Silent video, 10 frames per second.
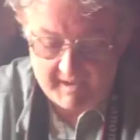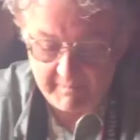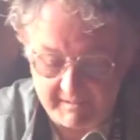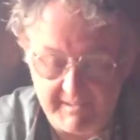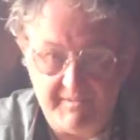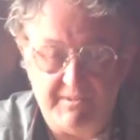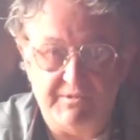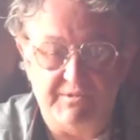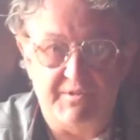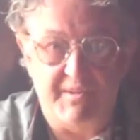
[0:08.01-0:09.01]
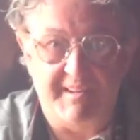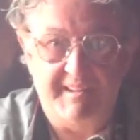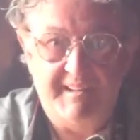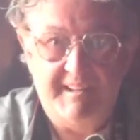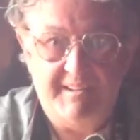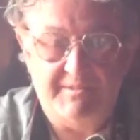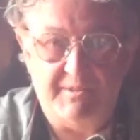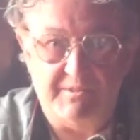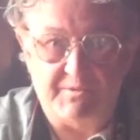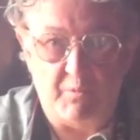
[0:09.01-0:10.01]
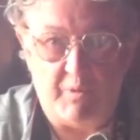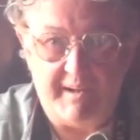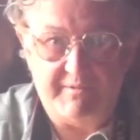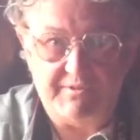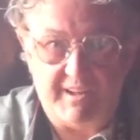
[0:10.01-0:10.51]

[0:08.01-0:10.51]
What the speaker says: I believe this is the first white's